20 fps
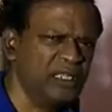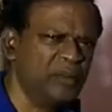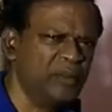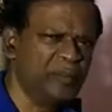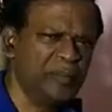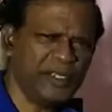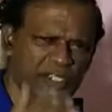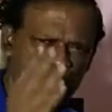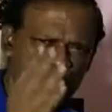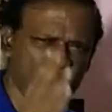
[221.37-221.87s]

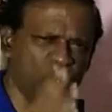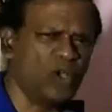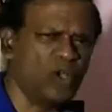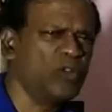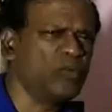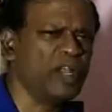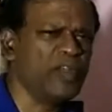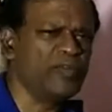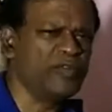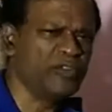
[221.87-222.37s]
Many souls would
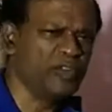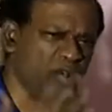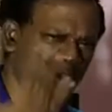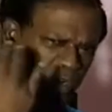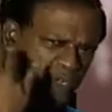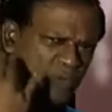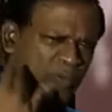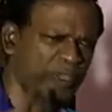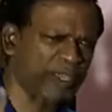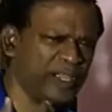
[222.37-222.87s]
have gone
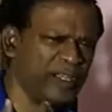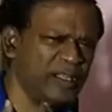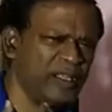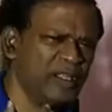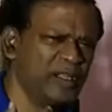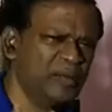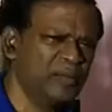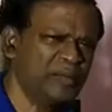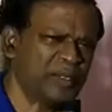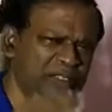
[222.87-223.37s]
away.
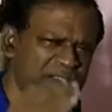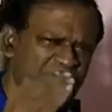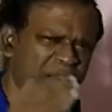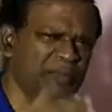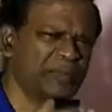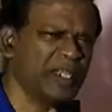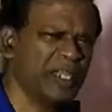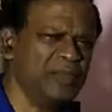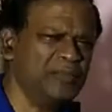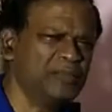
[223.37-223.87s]
But
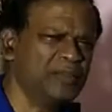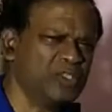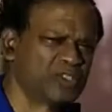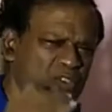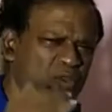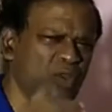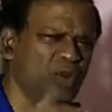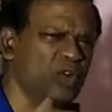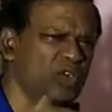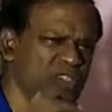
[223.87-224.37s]
sometimes the
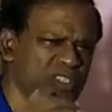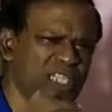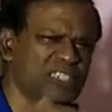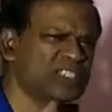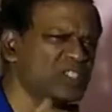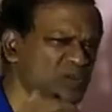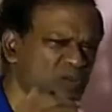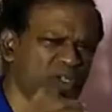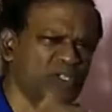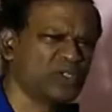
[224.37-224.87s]
soul doesn't
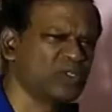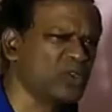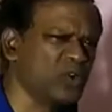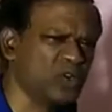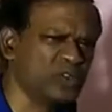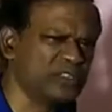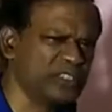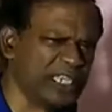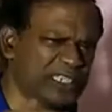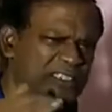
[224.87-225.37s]
want to
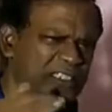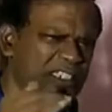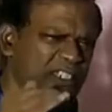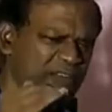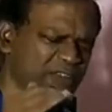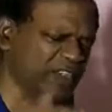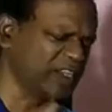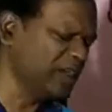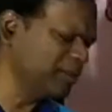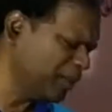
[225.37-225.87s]
go. That's the
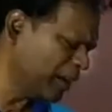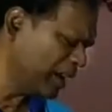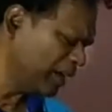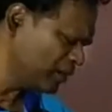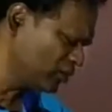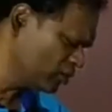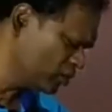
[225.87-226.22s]
difficult part.